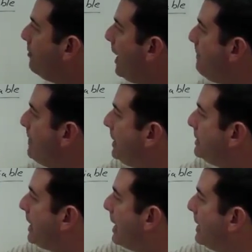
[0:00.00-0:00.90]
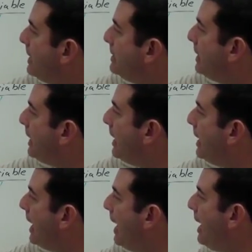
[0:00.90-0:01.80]
that means I need to
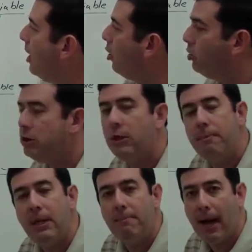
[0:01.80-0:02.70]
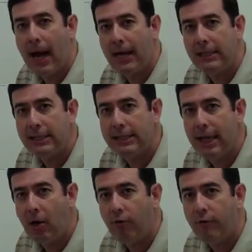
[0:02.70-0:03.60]
get L to be by
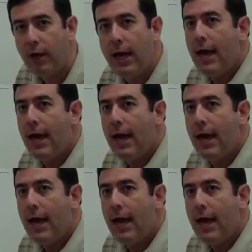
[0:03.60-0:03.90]
itself.